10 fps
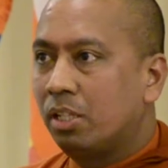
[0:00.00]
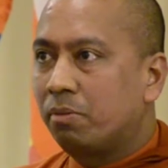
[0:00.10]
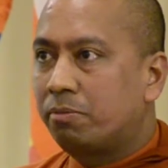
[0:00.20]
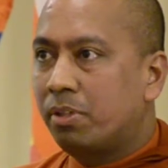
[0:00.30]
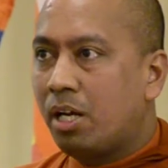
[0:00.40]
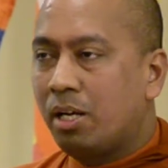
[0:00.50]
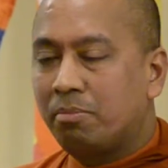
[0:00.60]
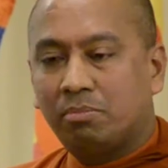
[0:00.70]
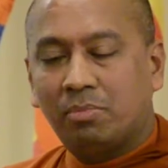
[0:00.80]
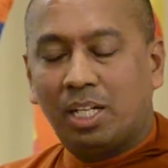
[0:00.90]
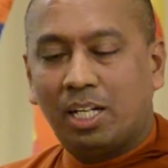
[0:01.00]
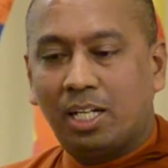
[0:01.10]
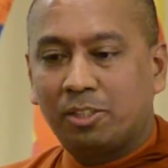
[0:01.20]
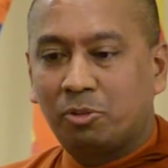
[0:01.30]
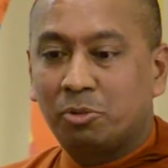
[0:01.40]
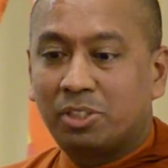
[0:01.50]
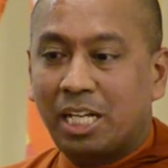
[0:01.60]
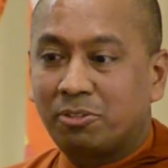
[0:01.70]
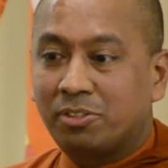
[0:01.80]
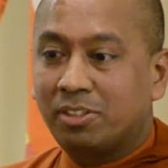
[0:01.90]
from
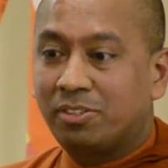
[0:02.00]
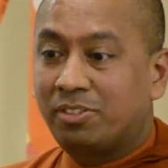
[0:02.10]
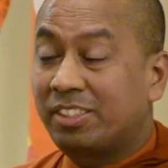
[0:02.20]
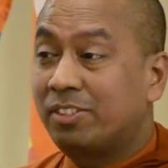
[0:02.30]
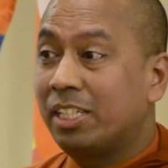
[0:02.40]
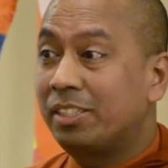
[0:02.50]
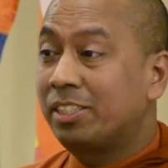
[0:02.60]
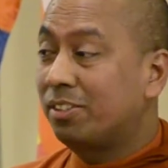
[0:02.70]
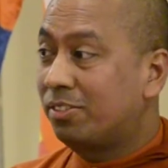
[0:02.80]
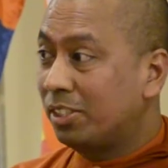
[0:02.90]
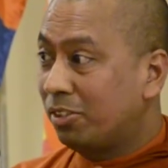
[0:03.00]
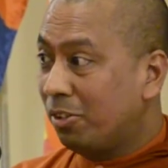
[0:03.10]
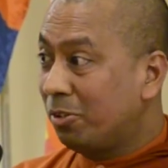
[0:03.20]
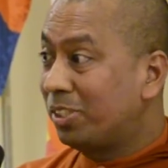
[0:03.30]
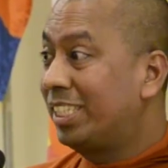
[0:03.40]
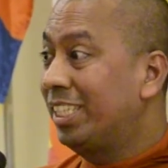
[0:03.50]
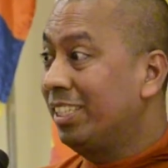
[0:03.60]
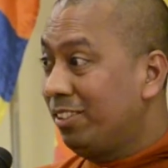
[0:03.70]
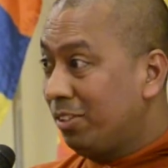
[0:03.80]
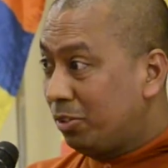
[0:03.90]
2,600 years ago
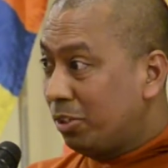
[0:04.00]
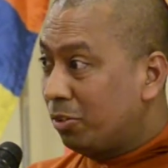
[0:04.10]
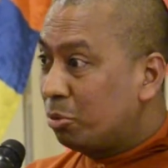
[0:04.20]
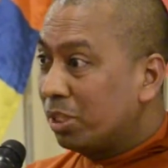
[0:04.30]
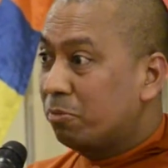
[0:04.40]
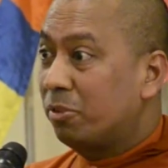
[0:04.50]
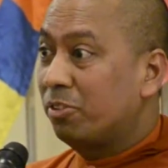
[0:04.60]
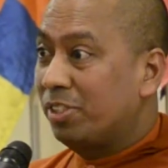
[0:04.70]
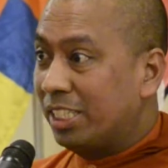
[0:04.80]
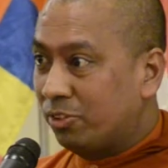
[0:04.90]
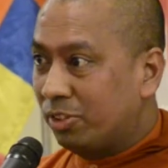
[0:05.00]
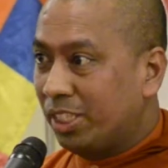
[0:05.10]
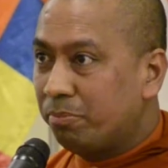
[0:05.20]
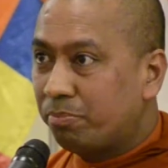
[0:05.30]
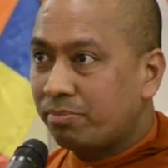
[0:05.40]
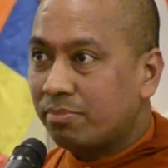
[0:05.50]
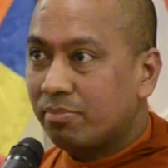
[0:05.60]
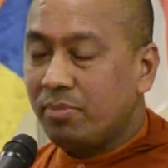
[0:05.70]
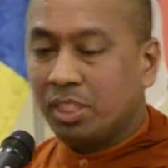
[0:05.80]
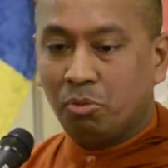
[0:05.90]
till the 21st century.
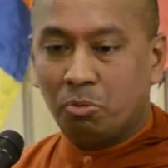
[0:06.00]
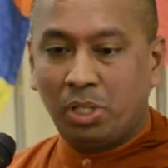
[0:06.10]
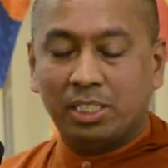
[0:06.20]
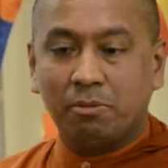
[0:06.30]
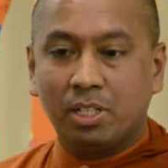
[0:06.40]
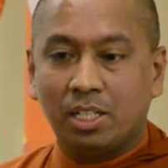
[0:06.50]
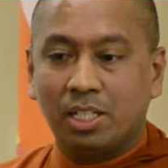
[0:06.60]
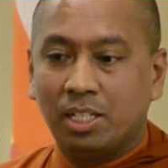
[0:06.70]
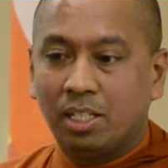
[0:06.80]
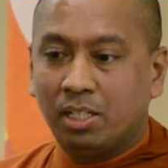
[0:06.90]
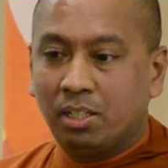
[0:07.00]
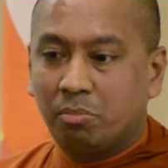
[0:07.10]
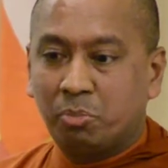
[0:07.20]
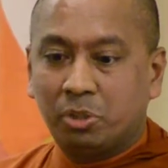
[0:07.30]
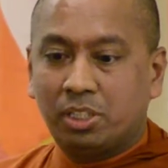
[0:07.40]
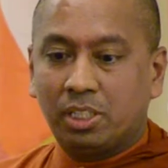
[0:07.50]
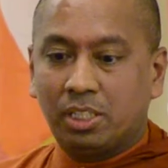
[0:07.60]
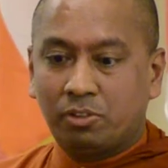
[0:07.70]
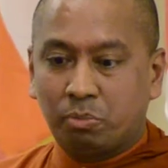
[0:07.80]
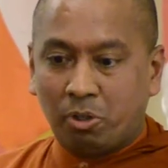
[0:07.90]
Whatever
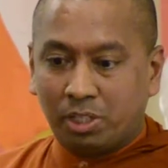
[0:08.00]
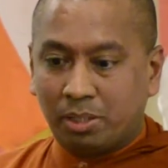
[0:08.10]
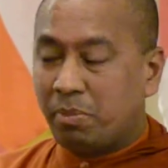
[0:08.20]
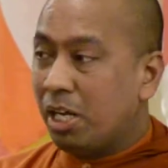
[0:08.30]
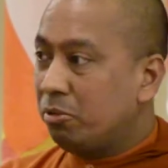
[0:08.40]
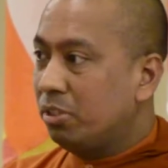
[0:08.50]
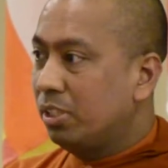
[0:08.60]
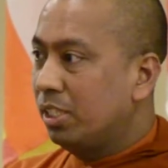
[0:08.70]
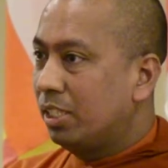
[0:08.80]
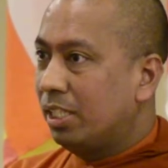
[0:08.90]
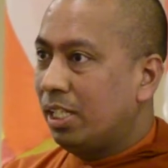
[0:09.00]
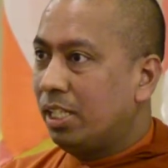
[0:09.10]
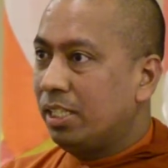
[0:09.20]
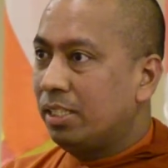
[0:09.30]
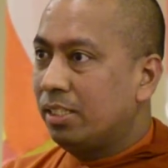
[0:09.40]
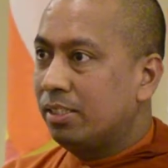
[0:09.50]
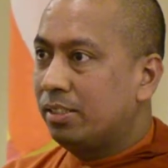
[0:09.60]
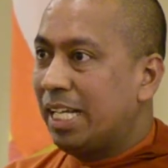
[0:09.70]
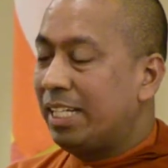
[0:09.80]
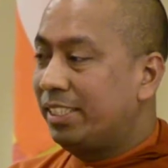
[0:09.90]
Buddha spoke about,
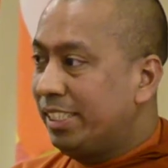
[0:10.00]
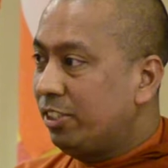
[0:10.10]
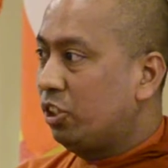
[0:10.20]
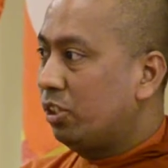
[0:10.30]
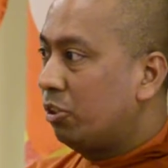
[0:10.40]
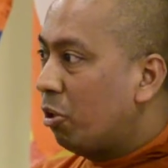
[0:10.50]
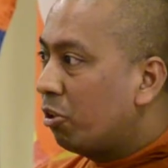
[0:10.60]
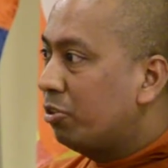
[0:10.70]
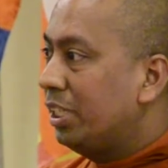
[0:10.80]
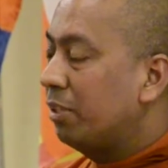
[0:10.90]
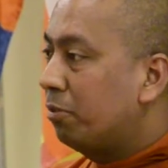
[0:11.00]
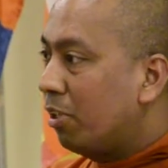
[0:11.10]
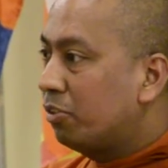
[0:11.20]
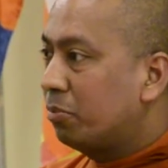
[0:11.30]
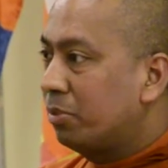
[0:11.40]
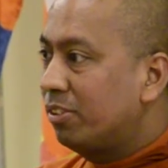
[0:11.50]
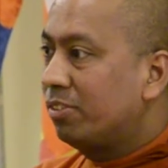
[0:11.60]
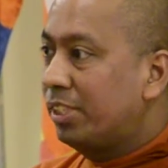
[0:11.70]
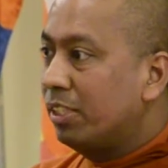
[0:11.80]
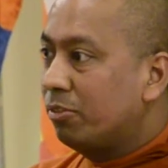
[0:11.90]
that teaching, the doctrine and philosophy is
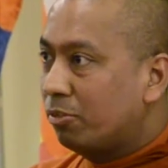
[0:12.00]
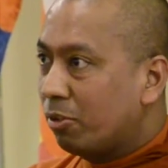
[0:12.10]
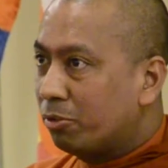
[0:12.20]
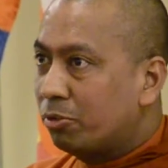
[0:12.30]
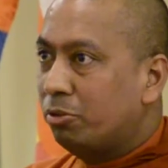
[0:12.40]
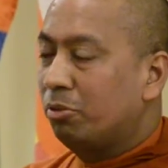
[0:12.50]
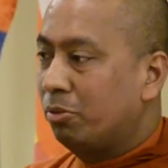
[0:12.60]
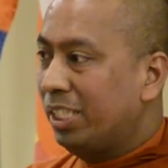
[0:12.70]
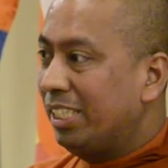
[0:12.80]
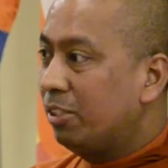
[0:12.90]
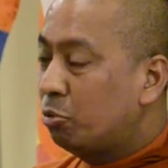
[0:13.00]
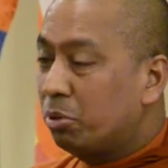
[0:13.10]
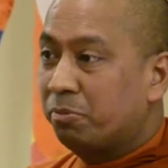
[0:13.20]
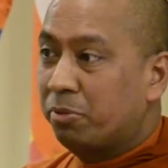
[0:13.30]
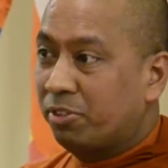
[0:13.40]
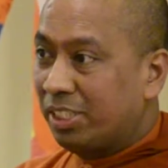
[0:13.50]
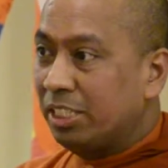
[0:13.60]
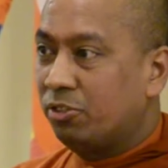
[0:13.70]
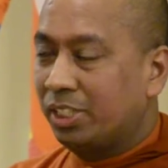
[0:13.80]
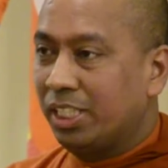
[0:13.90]
still so true in the 21st
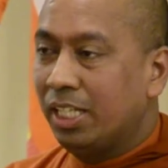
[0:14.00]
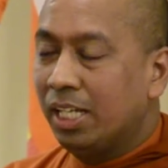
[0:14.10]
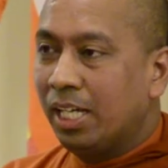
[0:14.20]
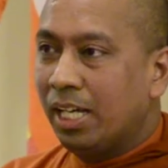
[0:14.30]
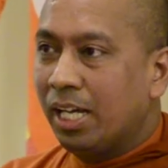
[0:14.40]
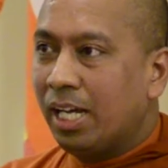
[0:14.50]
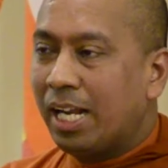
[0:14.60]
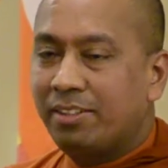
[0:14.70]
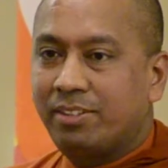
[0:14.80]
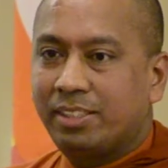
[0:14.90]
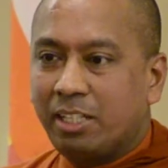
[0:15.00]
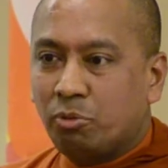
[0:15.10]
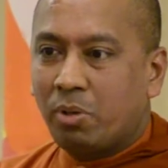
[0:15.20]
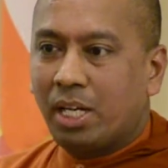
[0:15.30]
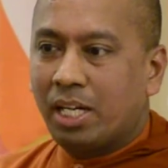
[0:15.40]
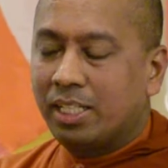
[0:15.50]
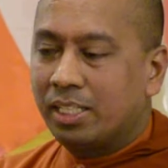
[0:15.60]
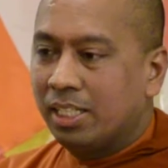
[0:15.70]
century. And I think that's why